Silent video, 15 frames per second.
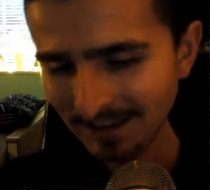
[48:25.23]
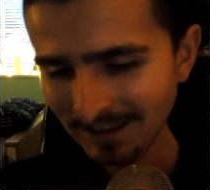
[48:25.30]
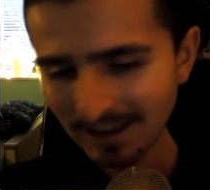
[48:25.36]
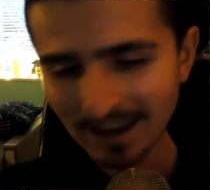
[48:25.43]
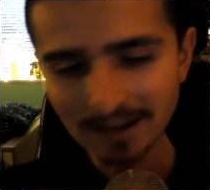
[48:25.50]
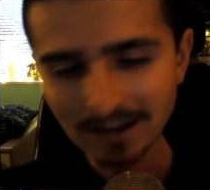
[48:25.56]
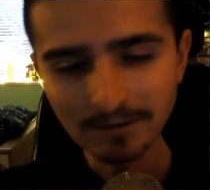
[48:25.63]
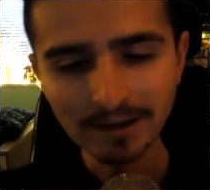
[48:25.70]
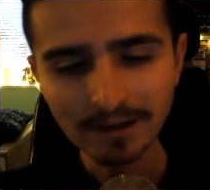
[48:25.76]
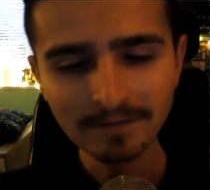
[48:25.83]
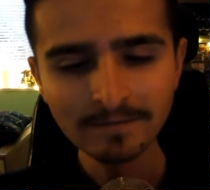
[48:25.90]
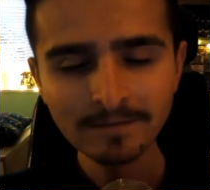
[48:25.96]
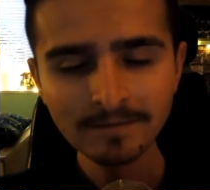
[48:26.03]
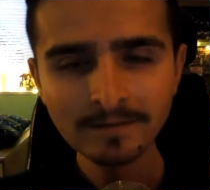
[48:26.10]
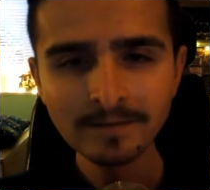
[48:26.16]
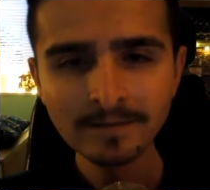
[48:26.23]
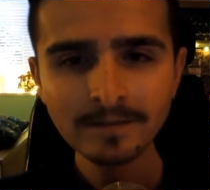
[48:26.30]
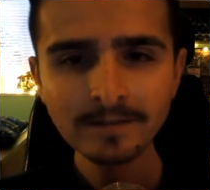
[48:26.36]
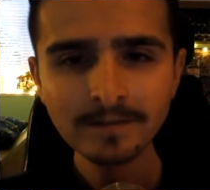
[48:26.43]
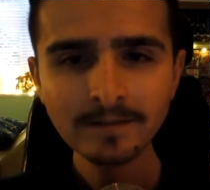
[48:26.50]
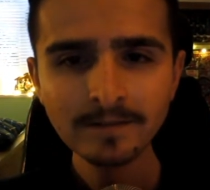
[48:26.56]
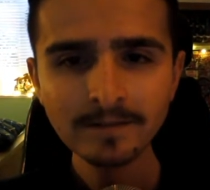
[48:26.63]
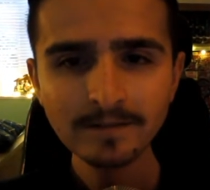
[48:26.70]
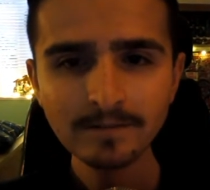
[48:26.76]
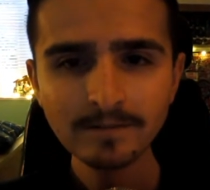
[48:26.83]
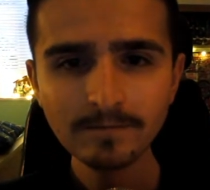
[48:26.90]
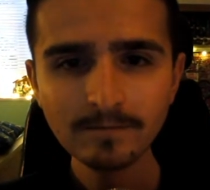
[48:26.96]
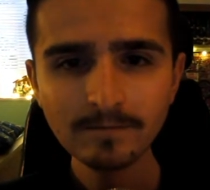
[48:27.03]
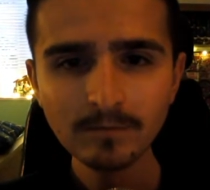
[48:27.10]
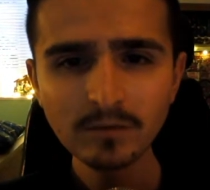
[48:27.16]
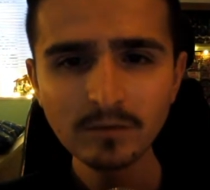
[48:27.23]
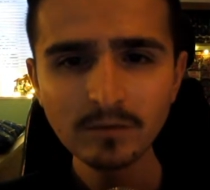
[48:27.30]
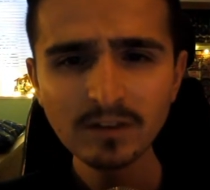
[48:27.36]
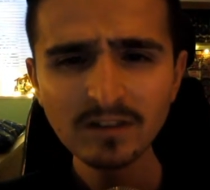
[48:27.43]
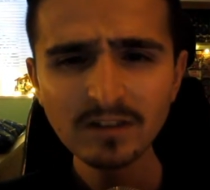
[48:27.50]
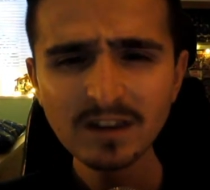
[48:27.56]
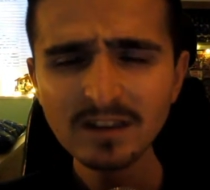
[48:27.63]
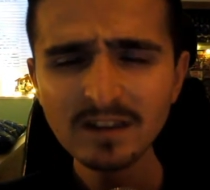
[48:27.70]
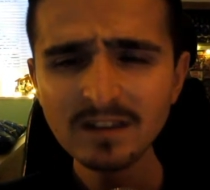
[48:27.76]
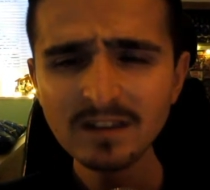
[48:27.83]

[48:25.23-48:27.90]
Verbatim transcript: Anyway. What was I saying?